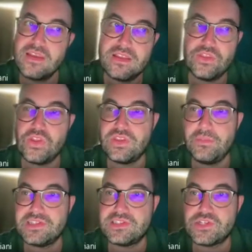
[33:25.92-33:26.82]
Not the
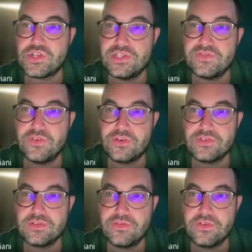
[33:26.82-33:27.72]
best choice
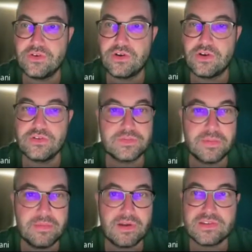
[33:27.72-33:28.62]
for
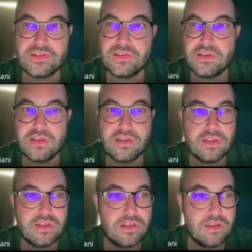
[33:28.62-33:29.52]
newspapers.
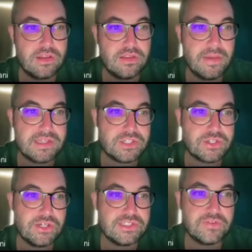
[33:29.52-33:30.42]
The best
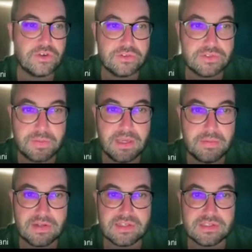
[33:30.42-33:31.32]
choice for
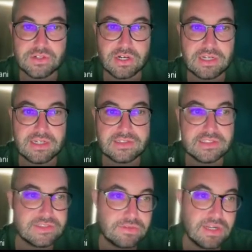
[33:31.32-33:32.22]
newspapers and journalists
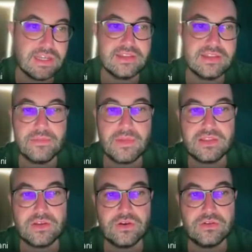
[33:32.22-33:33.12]
is to click on the
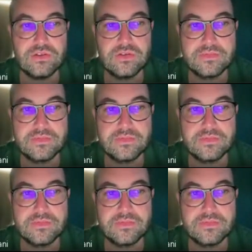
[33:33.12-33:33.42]
embed code.